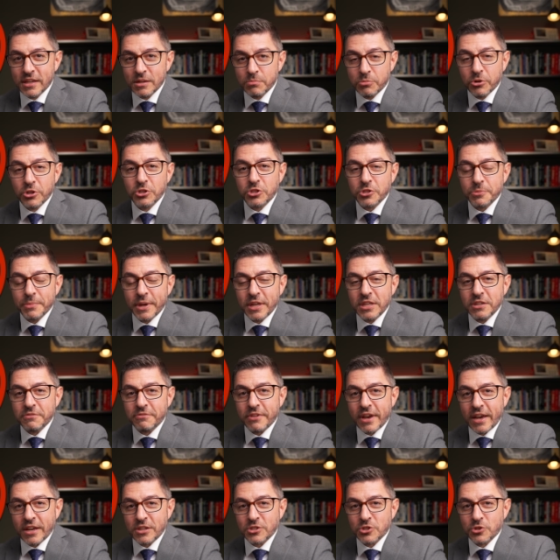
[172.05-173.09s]
Printer
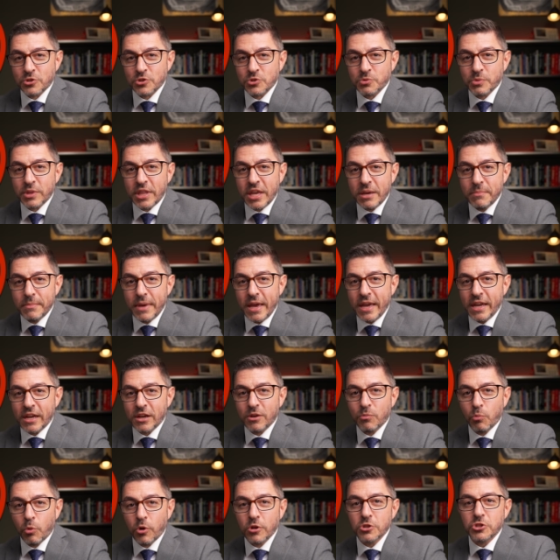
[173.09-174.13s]
manufacturers, when they make
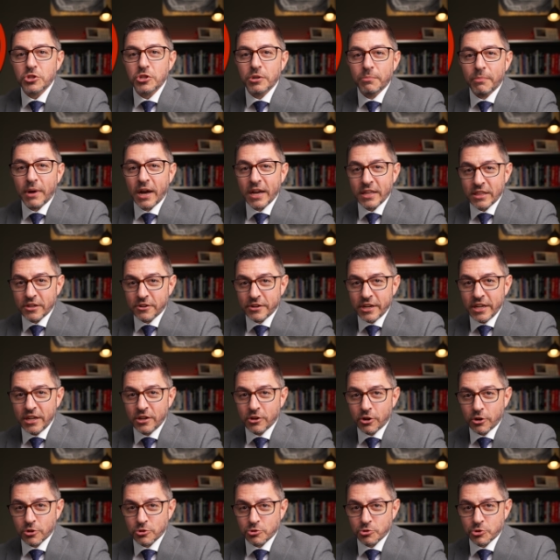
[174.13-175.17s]
them, want you to buy their ink
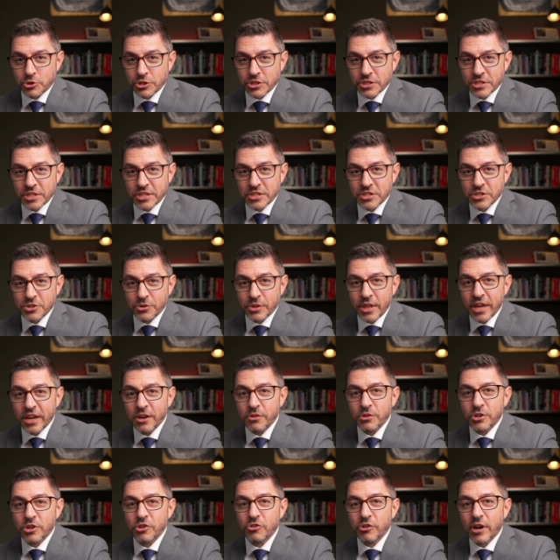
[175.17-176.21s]
cartridges, and so they
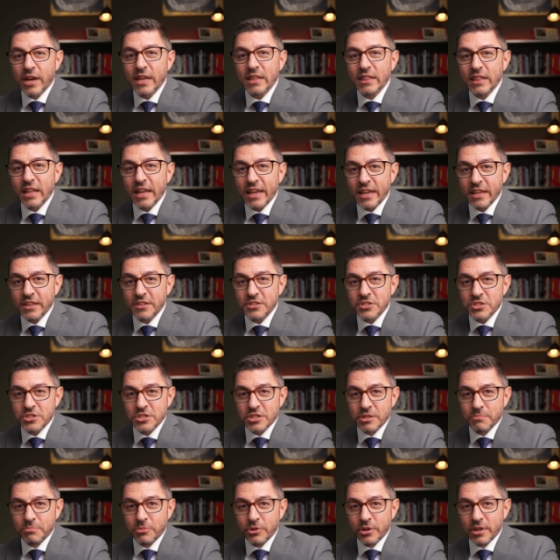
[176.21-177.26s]
go to great lengths
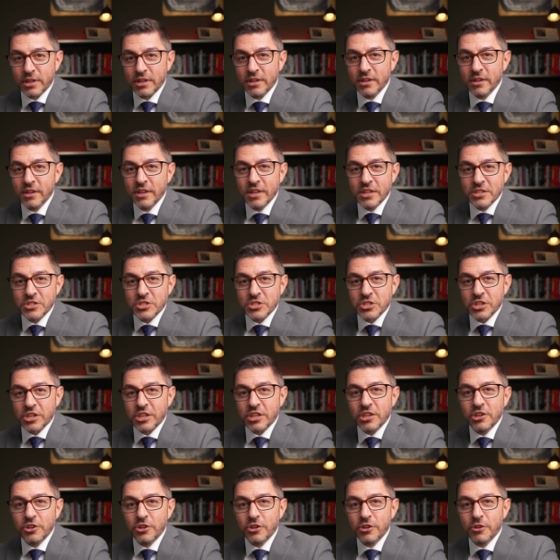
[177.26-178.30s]
to put
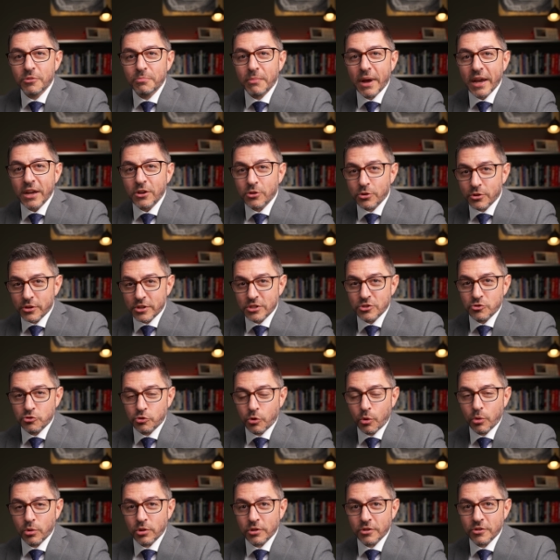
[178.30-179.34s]
secure
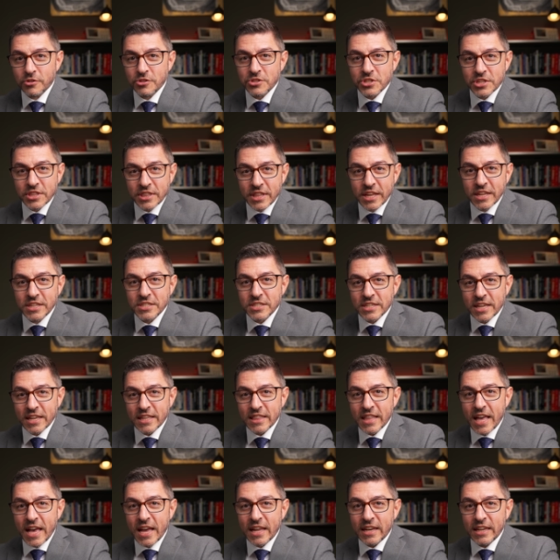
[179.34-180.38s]
microcontrollers and things like
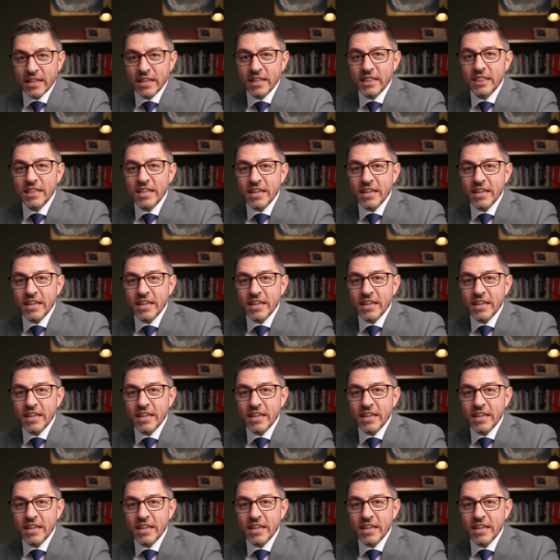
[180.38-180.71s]
that in